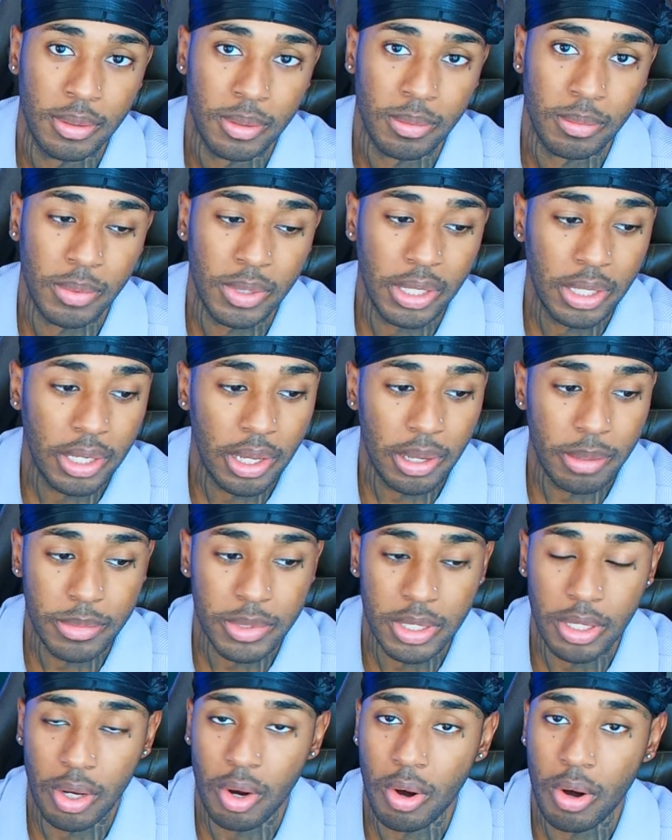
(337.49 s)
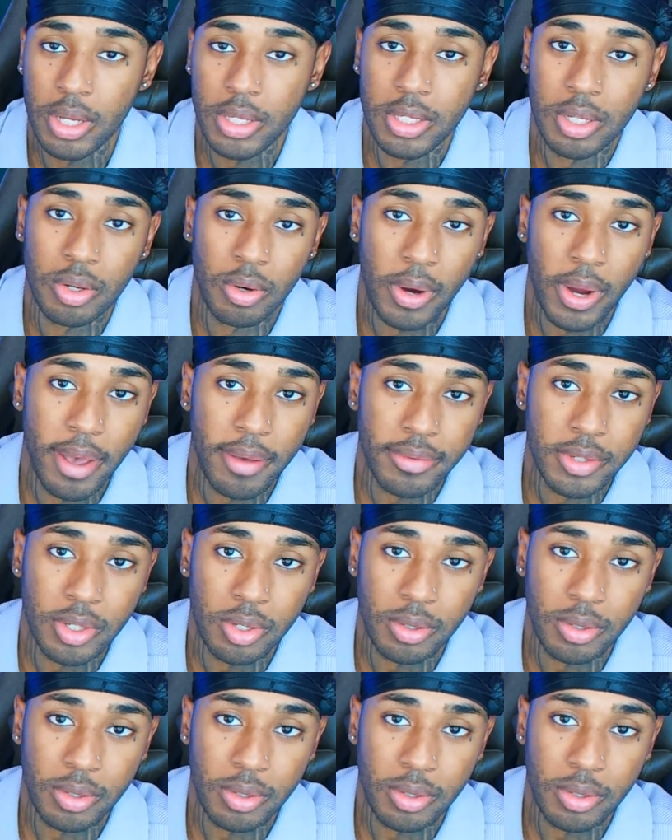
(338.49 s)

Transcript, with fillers: When it comes to the arts and crafts and